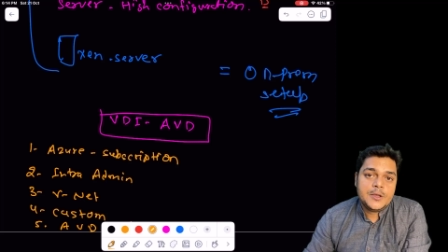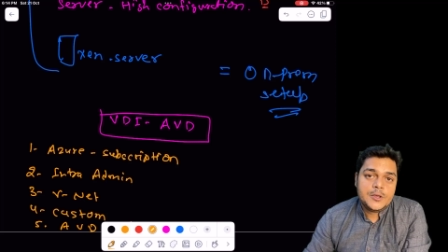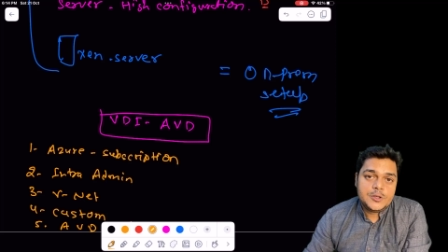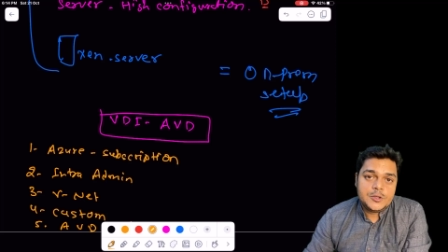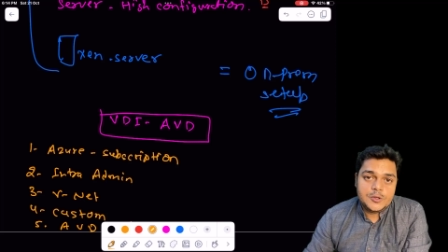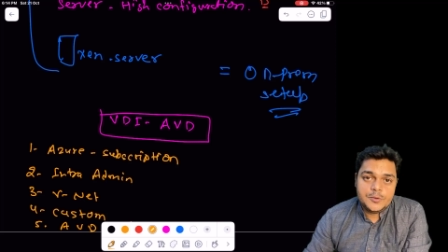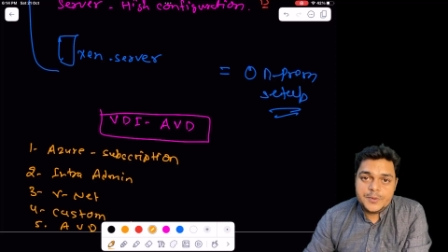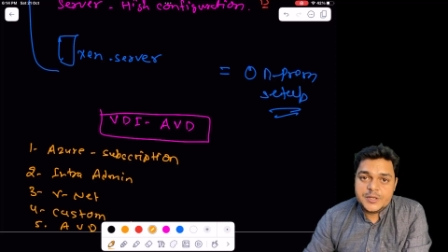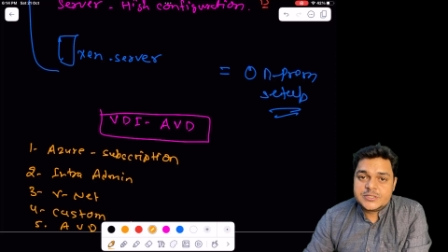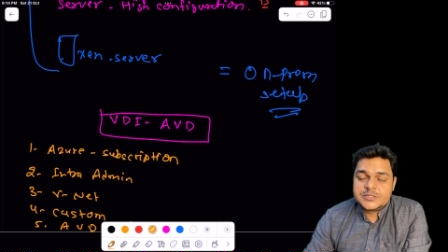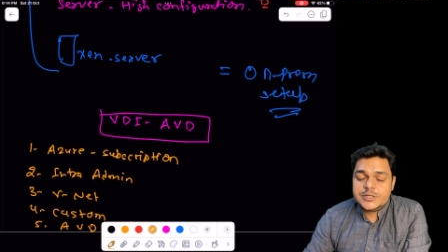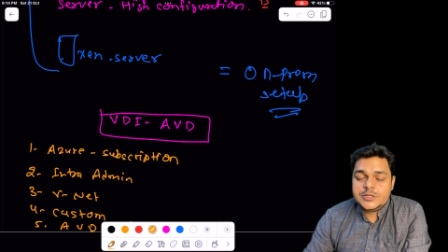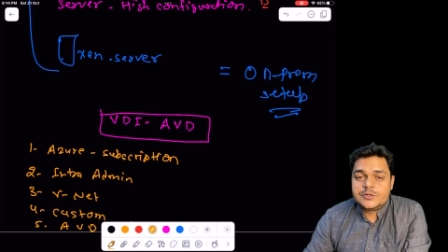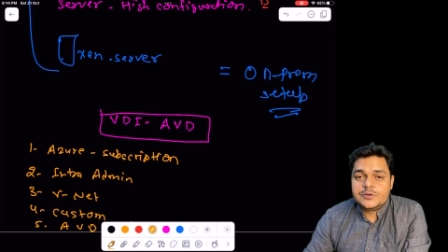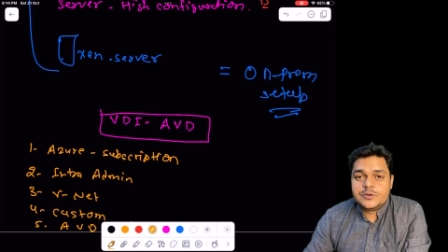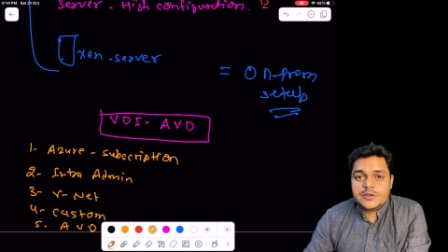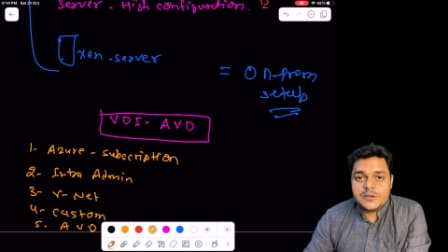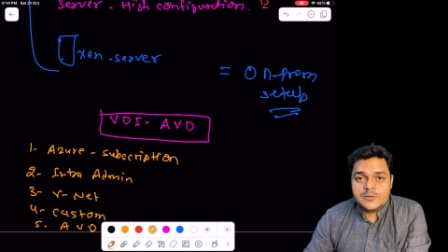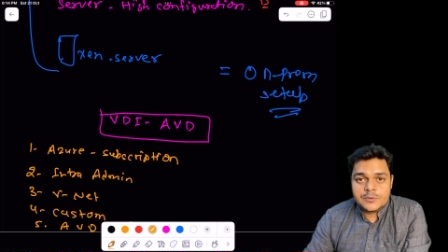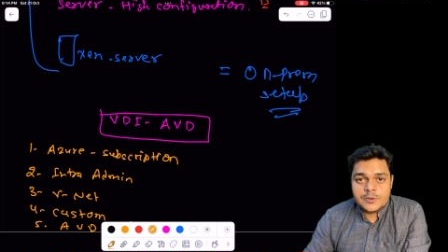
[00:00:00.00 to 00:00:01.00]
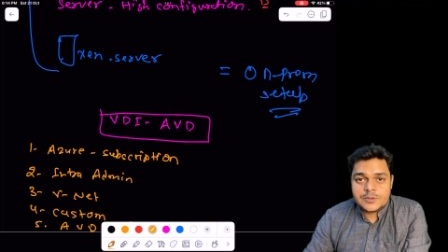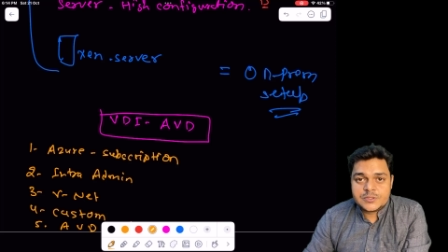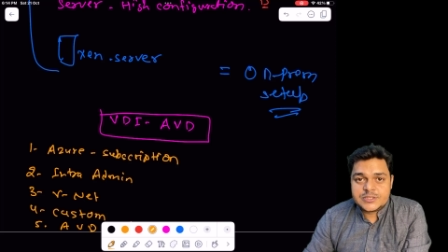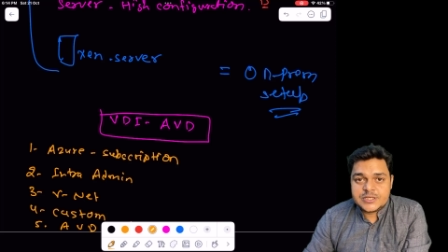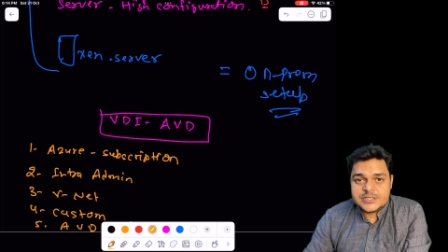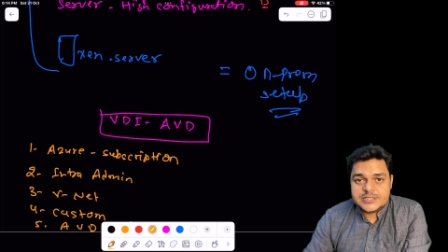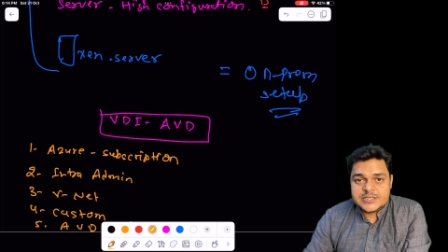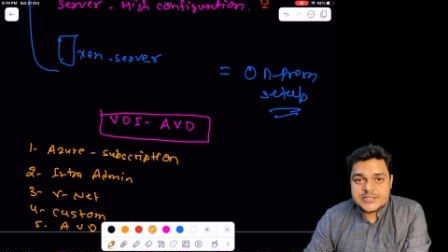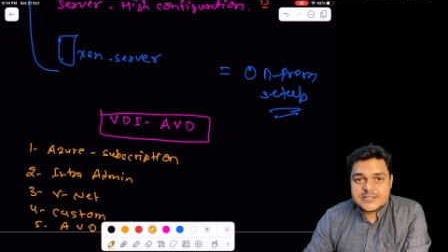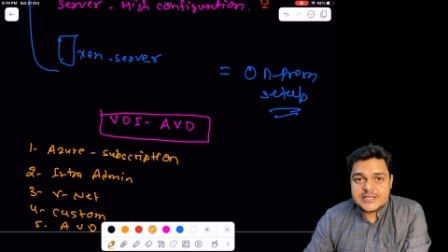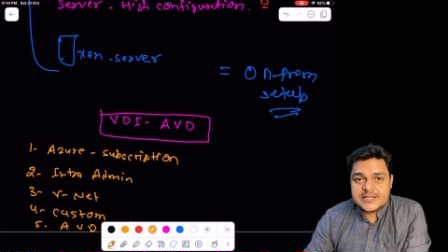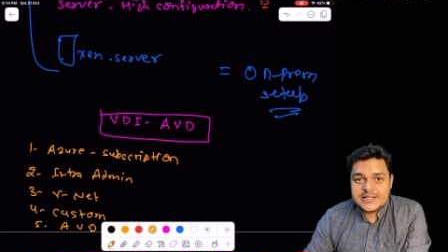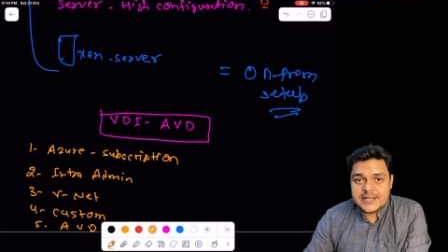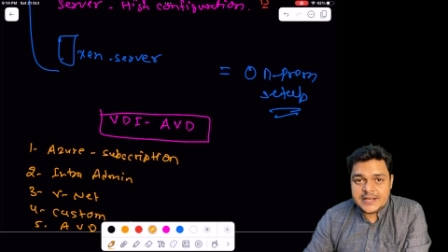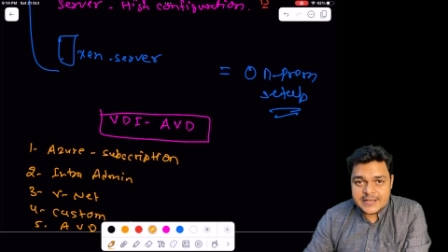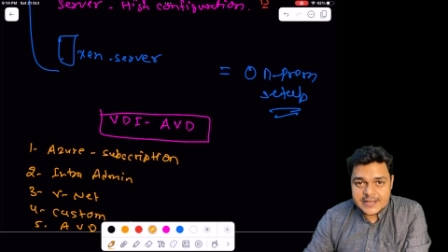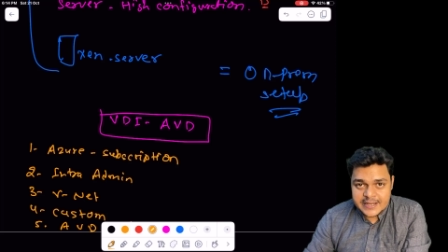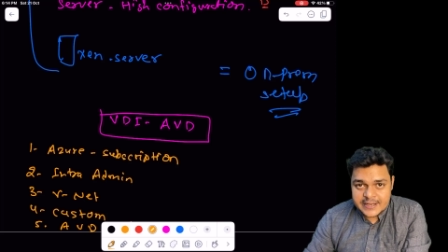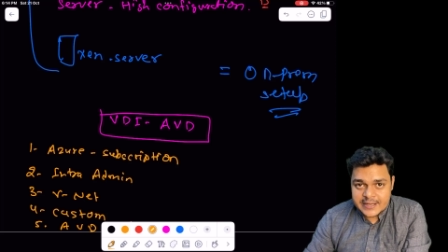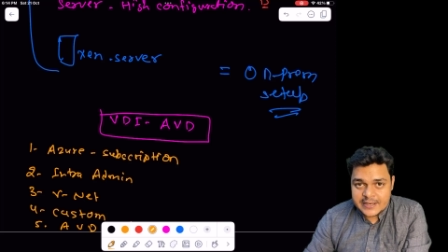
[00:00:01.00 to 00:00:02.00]
You must need to give your suggestion
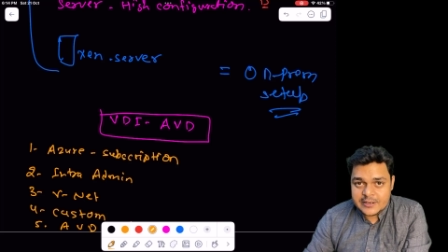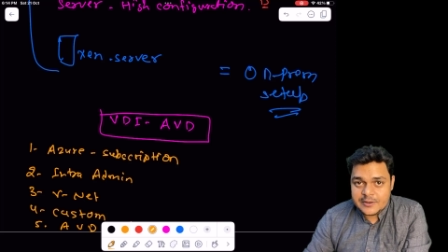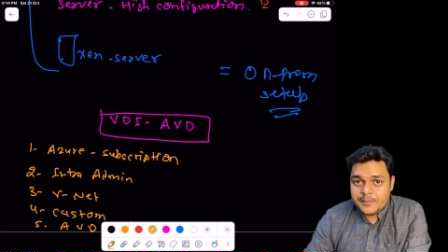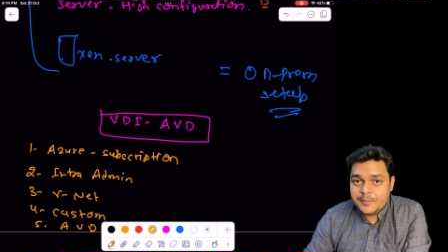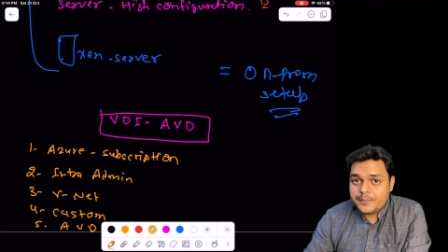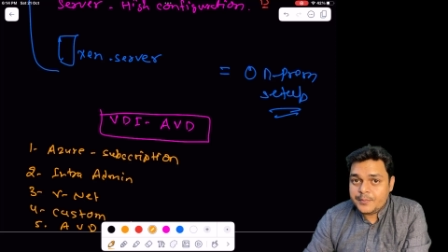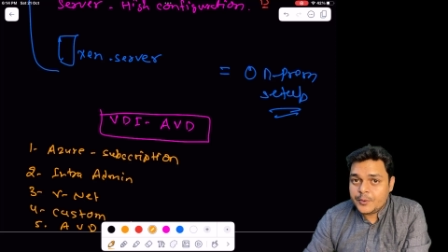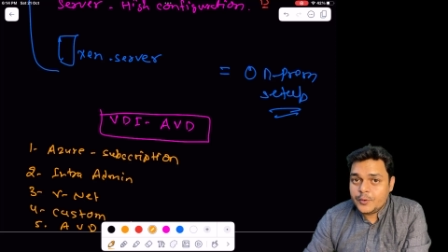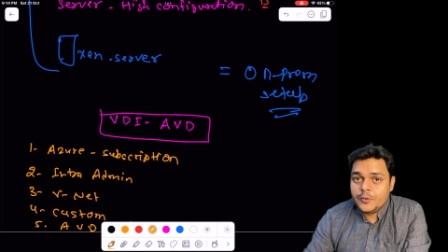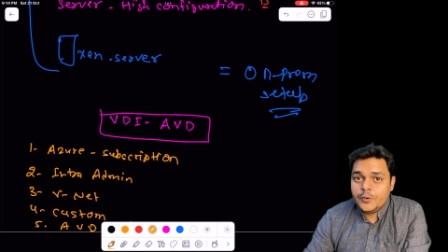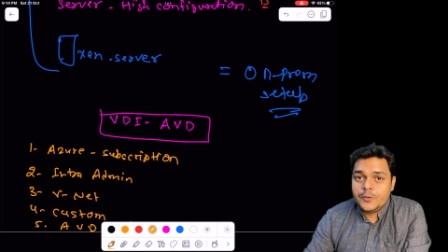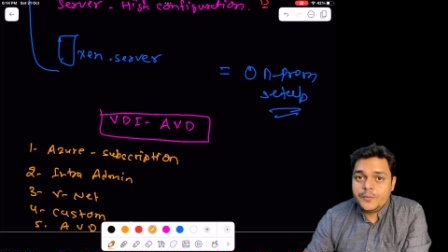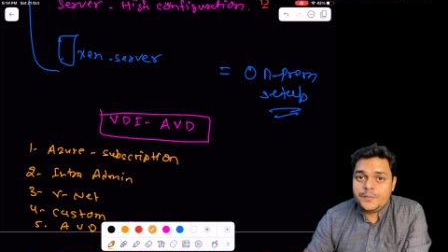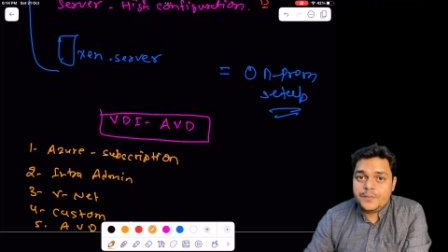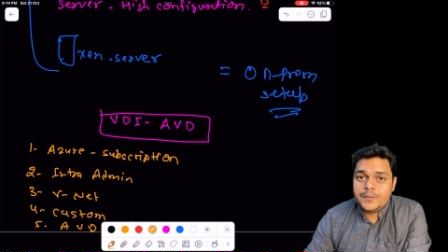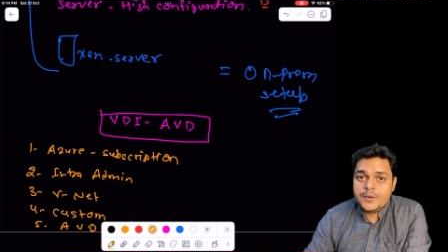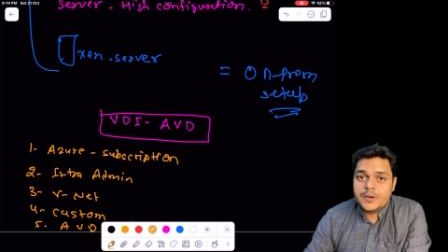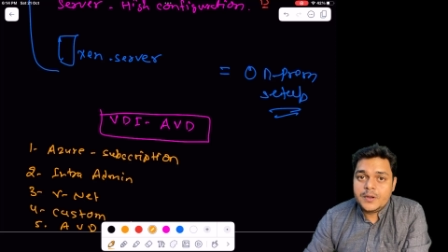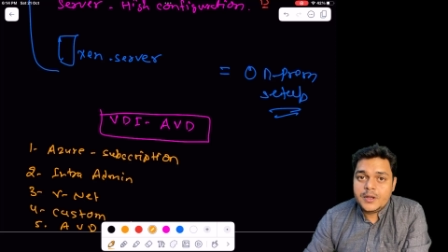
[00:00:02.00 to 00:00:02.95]
that I can improve